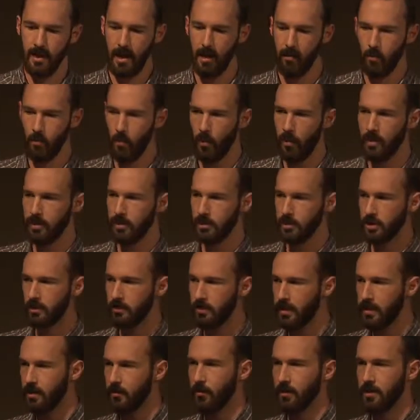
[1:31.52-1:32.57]
um, what it should
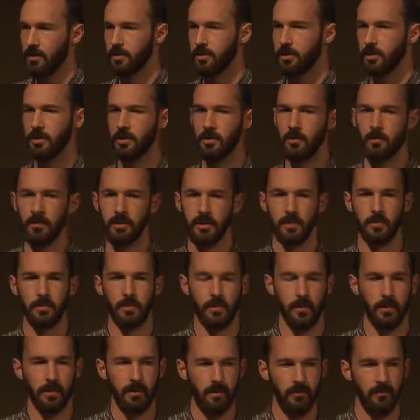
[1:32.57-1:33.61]
be, what it should do. This was
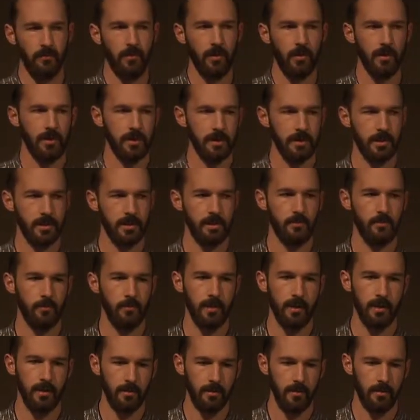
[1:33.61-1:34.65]
one of the first
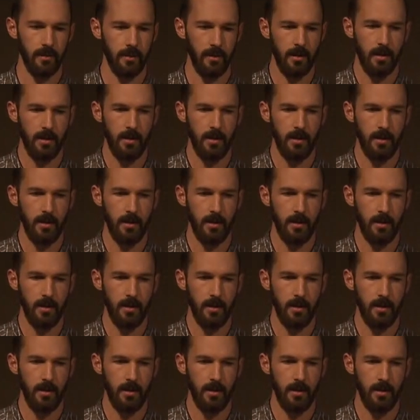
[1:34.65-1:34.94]
real